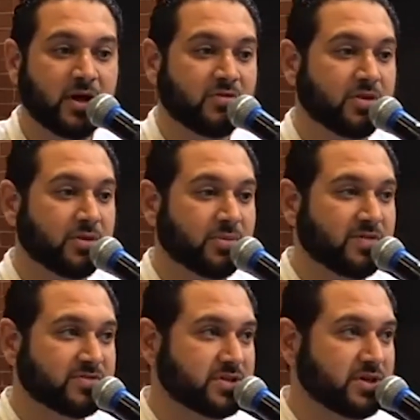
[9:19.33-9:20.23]
For the
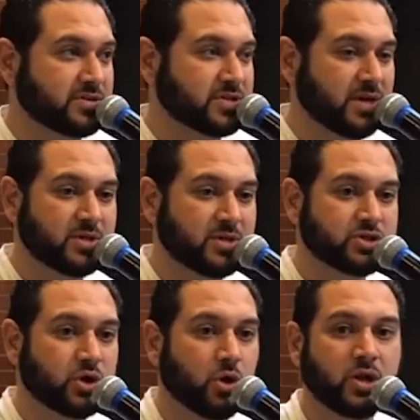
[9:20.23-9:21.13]
Prophet sallallahu alaihi wasallam, his
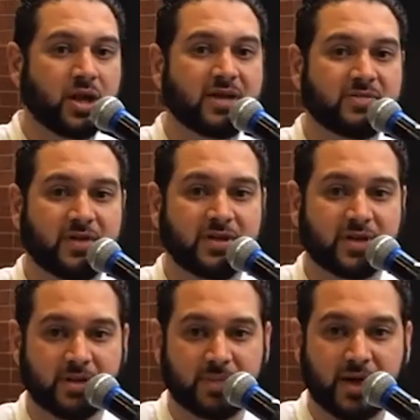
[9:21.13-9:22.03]
whole life, and the
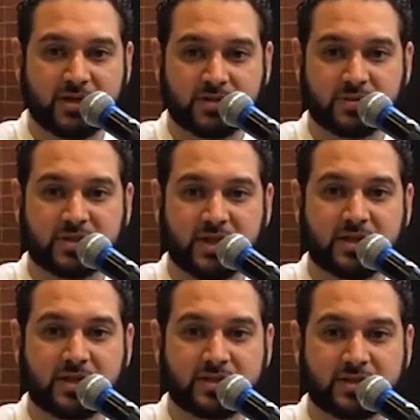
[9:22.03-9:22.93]
companions would say
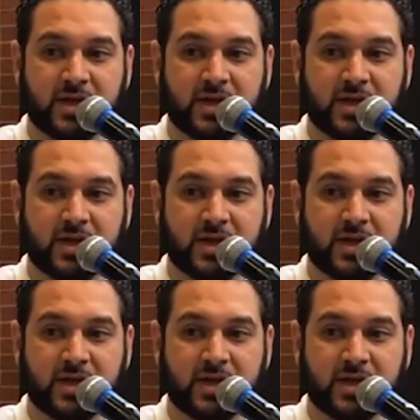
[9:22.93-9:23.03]
this,